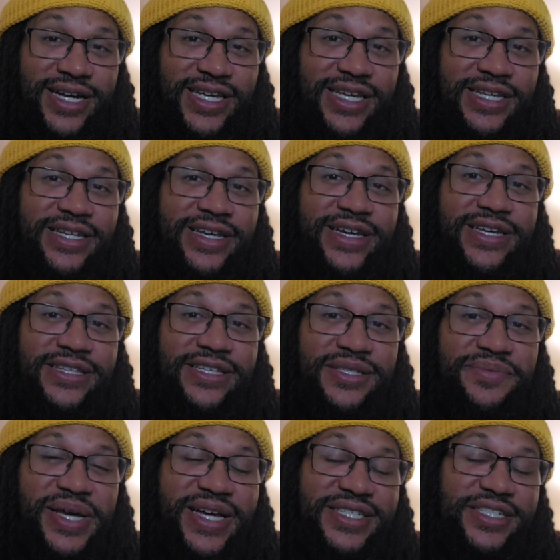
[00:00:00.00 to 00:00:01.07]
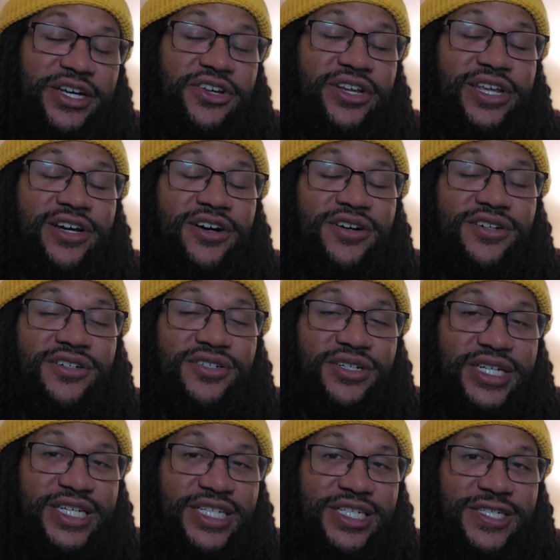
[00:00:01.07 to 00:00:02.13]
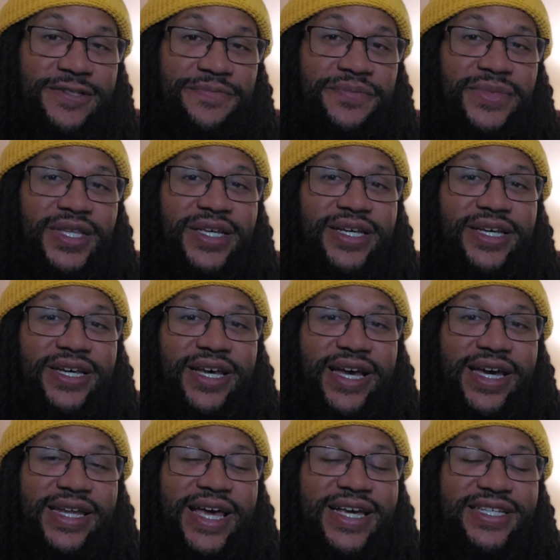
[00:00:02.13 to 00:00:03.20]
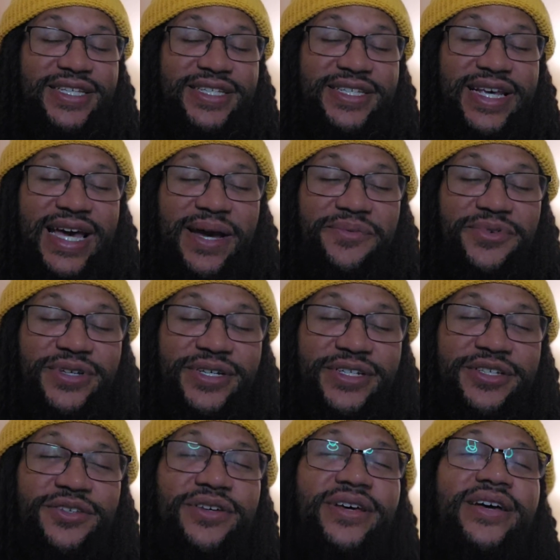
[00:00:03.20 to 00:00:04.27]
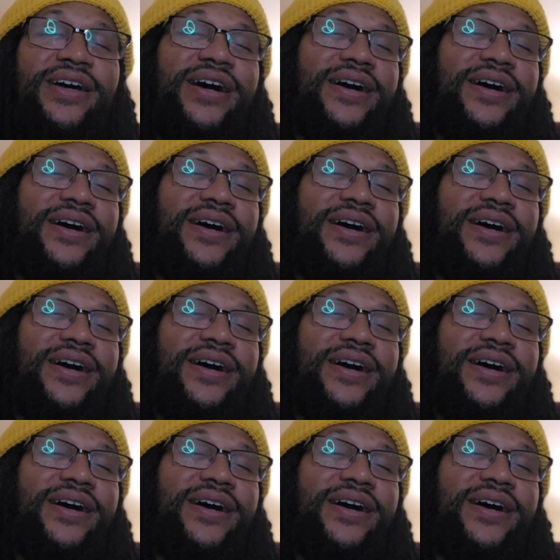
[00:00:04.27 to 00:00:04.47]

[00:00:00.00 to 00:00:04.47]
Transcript: like he did this past Saturday on Collision. And as this is happening,